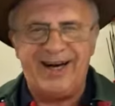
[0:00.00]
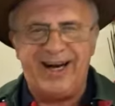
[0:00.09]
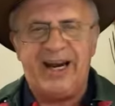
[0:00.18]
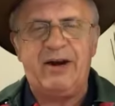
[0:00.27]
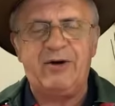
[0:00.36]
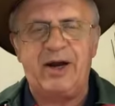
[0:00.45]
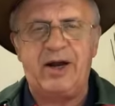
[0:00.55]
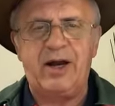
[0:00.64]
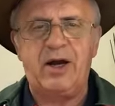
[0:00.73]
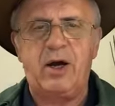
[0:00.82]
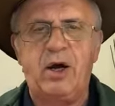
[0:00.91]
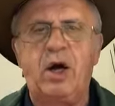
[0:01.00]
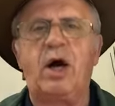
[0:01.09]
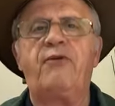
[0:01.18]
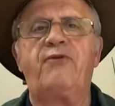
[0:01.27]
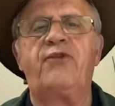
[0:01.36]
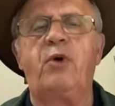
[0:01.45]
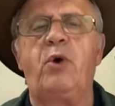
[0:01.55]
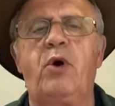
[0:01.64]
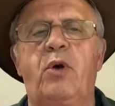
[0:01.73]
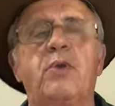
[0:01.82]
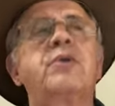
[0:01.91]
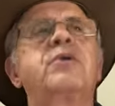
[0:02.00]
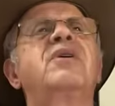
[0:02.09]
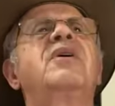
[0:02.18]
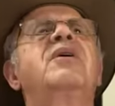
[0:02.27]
area of the world.